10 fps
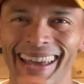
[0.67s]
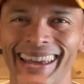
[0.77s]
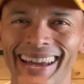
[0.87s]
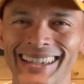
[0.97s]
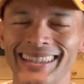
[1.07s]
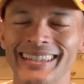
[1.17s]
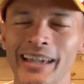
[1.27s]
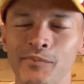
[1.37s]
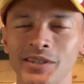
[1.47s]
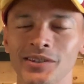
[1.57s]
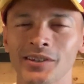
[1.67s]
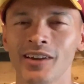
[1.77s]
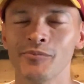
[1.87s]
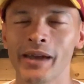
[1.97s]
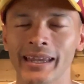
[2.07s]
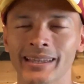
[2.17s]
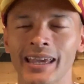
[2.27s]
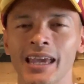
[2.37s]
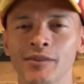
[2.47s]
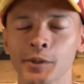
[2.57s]
Hey guys, in this episode of Man
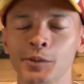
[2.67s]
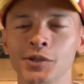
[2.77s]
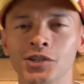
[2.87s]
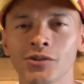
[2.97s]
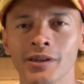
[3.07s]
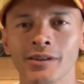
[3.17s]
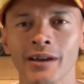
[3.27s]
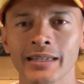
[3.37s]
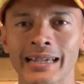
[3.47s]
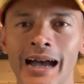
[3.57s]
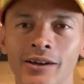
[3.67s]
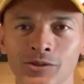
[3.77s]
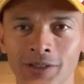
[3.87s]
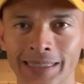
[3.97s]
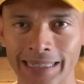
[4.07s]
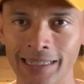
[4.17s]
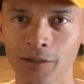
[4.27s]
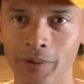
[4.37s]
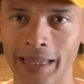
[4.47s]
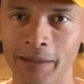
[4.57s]
Cave, I'm going to be showing you guys how to
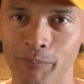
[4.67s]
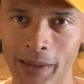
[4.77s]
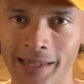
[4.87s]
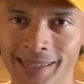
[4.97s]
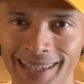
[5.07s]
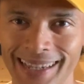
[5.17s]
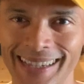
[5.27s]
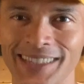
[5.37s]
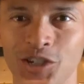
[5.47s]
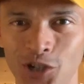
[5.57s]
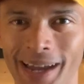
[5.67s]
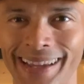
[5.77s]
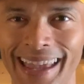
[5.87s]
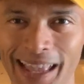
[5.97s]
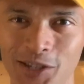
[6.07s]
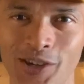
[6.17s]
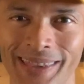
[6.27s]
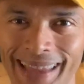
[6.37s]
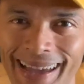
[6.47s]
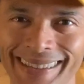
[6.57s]
deal with that pesky check
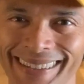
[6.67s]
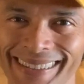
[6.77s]
engine light.